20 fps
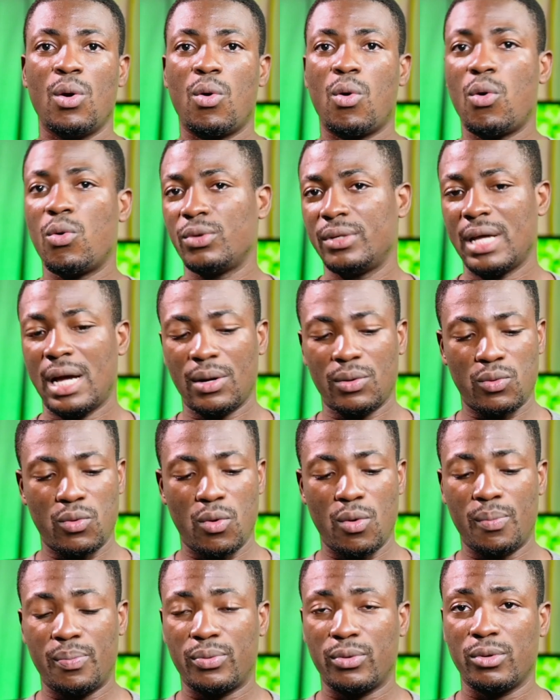older
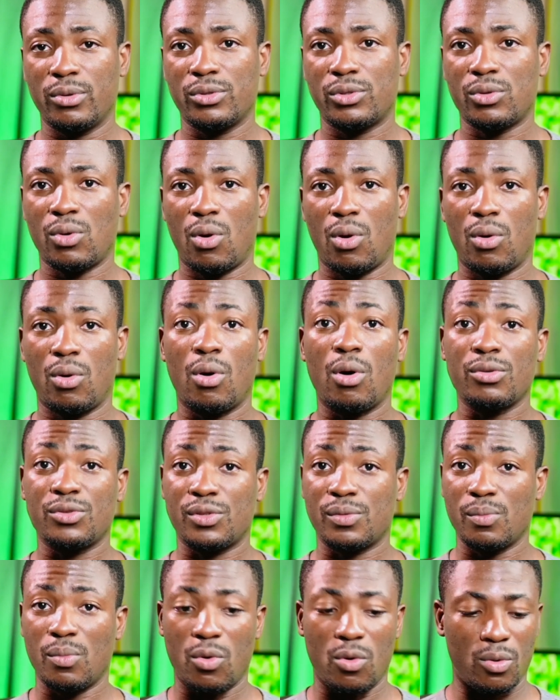GoPros or
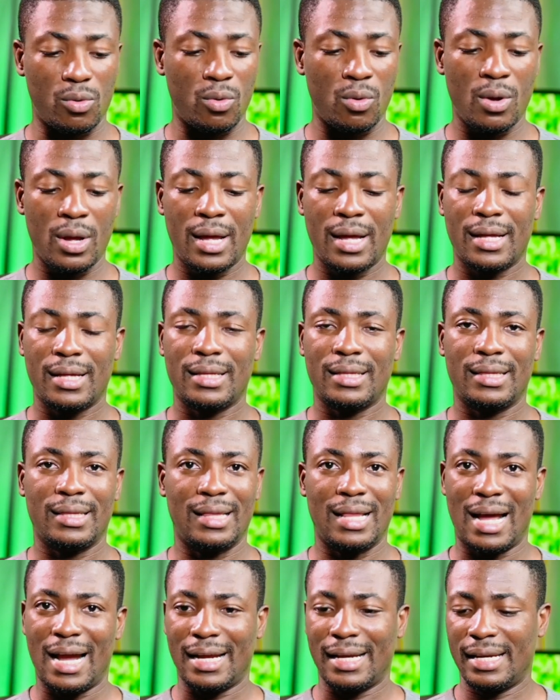Osmo
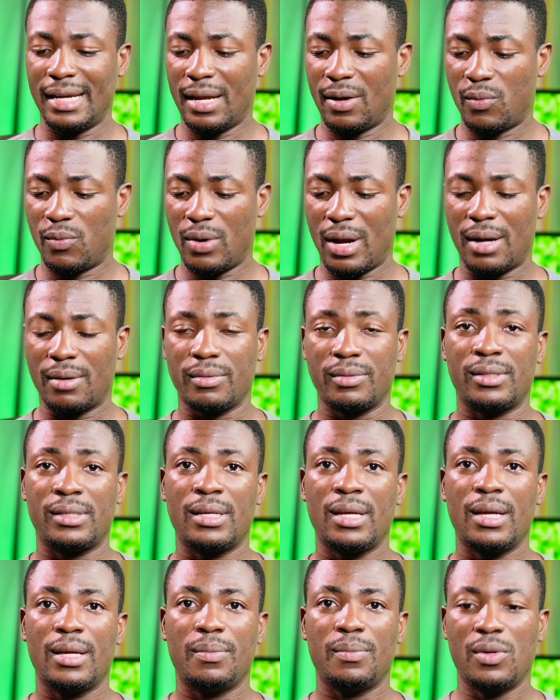lying around,
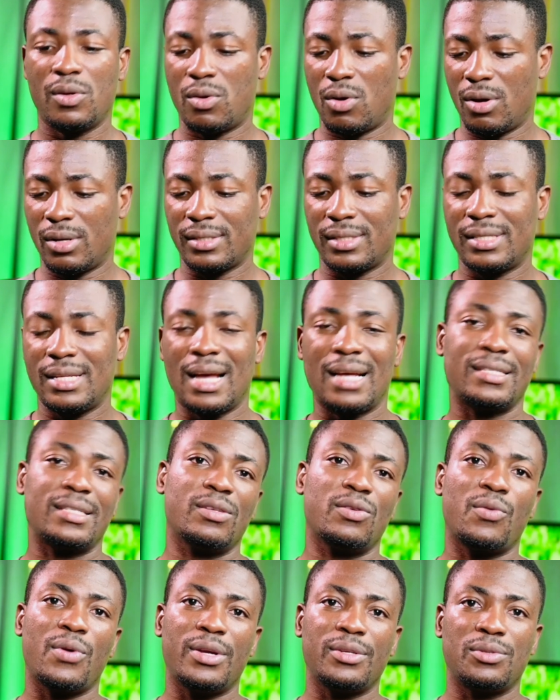because they are
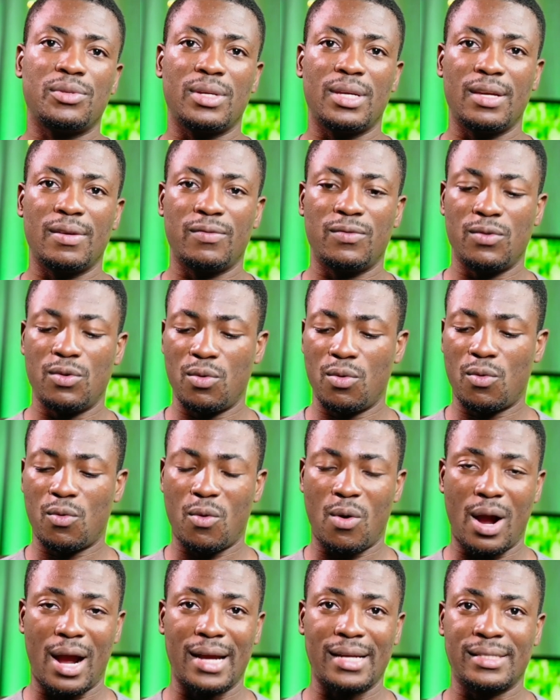still going to give you
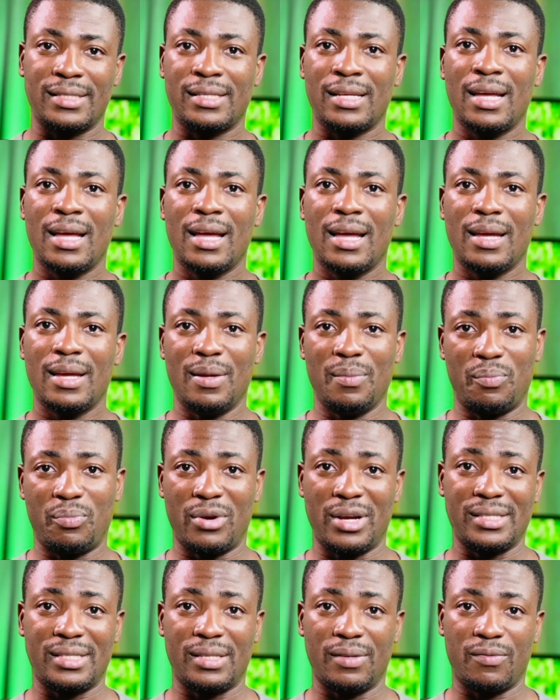quite
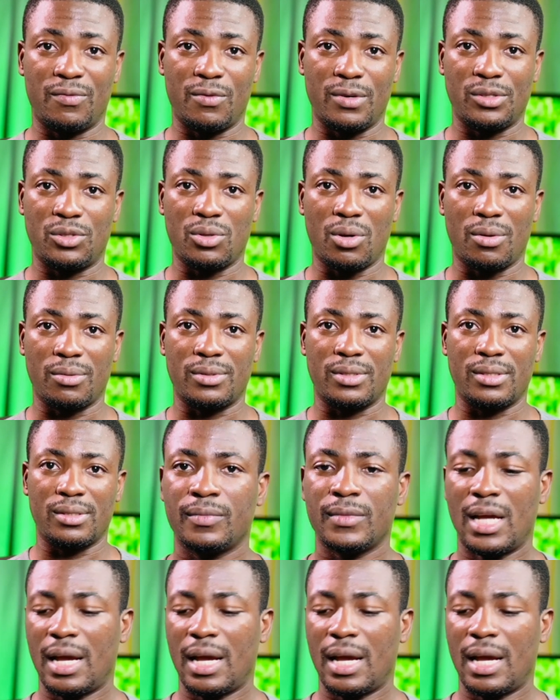impressive results.